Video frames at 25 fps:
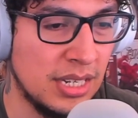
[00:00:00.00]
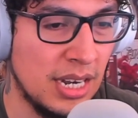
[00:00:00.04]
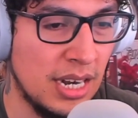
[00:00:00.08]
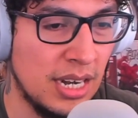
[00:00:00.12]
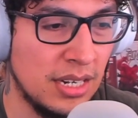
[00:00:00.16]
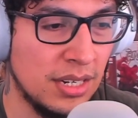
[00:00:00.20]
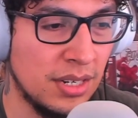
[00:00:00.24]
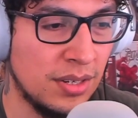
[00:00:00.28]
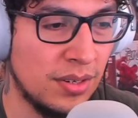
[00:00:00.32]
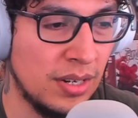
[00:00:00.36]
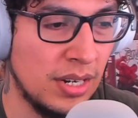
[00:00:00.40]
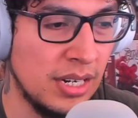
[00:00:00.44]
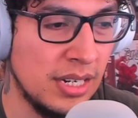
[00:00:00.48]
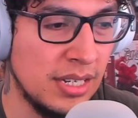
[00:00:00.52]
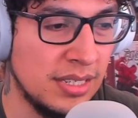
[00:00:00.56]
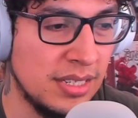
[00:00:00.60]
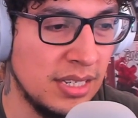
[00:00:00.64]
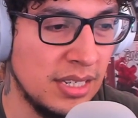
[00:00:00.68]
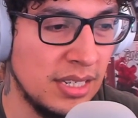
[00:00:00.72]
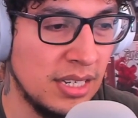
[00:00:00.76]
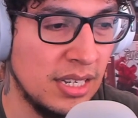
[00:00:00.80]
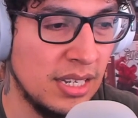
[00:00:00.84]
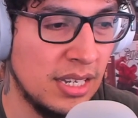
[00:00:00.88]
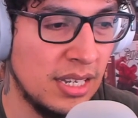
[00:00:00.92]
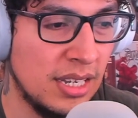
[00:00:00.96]
Kind of
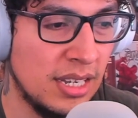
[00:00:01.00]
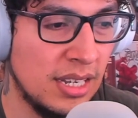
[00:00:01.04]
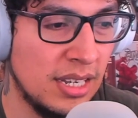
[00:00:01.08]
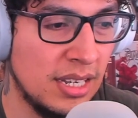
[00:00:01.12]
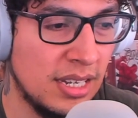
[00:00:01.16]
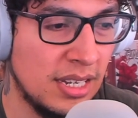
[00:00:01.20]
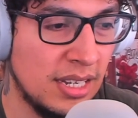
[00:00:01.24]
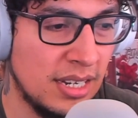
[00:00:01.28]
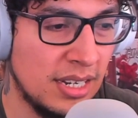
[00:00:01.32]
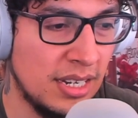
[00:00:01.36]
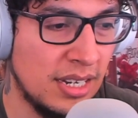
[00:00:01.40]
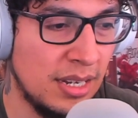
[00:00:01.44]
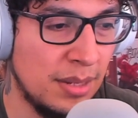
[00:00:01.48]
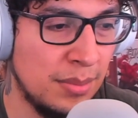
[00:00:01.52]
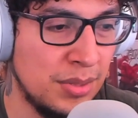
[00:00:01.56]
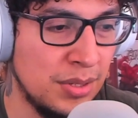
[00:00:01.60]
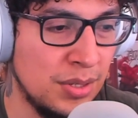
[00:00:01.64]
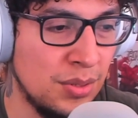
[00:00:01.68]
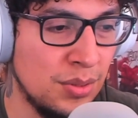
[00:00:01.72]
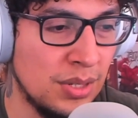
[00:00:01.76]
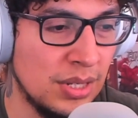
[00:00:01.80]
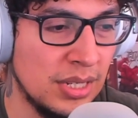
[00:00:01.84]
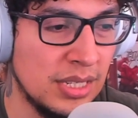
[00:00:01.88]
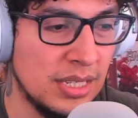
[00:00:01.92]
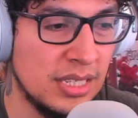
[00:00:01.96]
crazy. Uh,
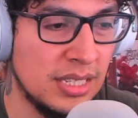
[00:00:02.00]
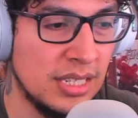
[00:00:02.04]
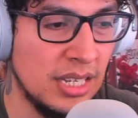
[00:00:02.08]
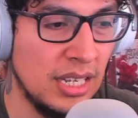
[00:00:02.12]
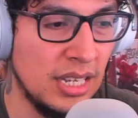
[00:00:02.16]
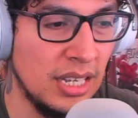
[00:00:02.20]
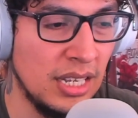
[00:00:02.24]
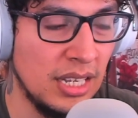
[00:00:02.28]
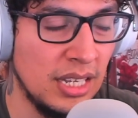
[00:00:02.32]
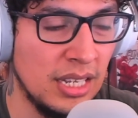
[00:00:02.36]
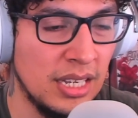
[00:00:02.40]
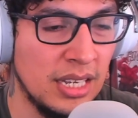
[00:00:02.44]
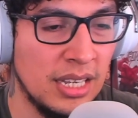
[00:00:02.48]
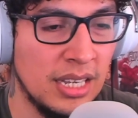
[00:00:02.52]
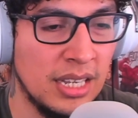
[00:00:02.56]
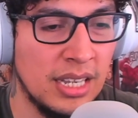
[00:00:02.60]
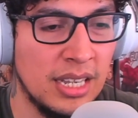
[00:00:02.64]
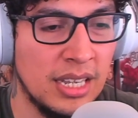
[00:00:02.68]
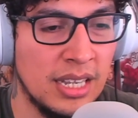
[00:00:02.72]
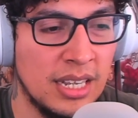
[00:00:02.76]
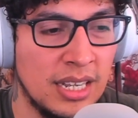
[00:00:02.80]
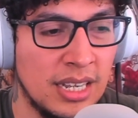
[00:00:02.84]
but you can see